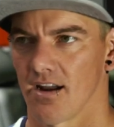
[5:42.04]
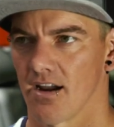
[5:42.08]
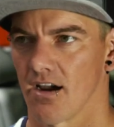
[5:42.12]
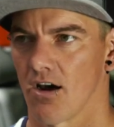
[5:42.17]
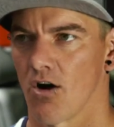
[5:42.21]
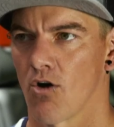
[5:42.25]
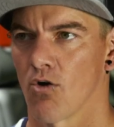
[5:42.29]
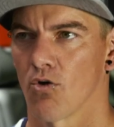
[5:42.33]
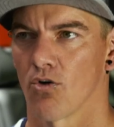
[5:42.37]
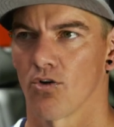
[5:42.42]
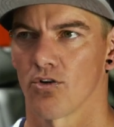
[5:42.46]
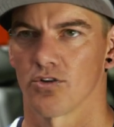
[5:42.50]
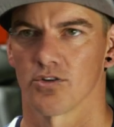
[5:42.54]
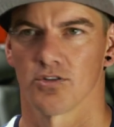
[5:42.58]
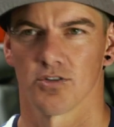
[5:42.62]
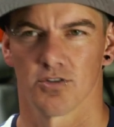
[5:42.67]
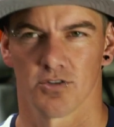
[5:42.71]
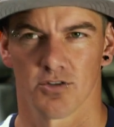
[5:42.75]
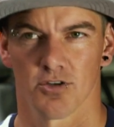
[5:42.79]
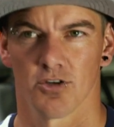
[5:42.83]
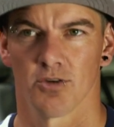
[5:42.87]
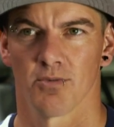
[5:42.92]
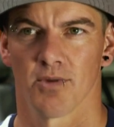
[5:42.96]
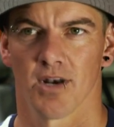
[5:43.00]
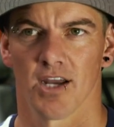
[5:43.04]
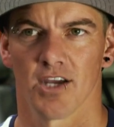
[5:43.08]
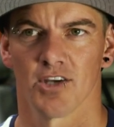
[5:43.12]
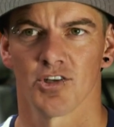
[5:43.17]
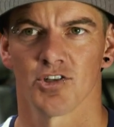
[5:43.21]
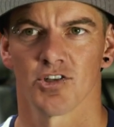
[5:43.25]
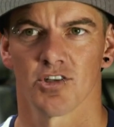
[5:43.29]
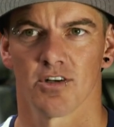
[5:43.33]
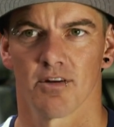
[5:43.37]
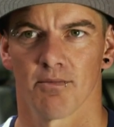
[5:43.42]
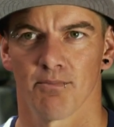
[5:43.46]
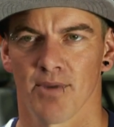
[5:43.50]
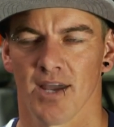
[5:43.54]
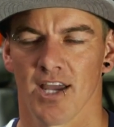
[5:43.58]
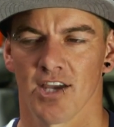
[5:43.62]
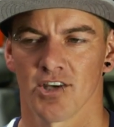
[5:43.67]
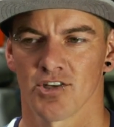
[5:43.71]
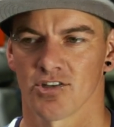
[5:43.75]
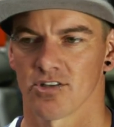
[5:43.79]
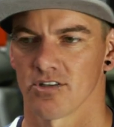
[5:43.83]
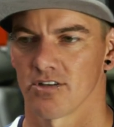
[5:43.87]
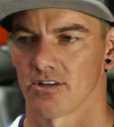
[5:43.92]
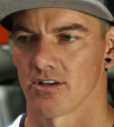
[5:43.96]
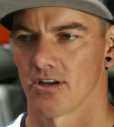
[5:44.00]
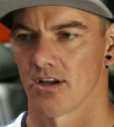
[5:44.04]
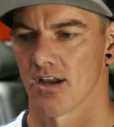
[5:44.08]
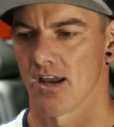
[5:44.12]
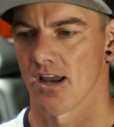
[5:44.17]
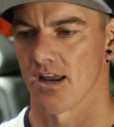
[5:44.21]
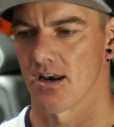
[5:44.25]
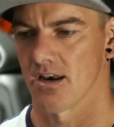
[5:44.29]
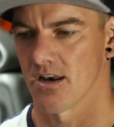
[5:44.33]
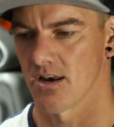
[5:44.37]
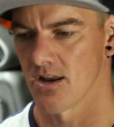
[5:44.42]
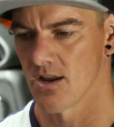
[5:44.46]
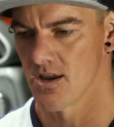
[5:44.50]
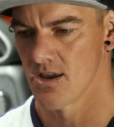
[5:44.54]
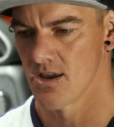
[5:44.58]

a whole lot of determination and passion, and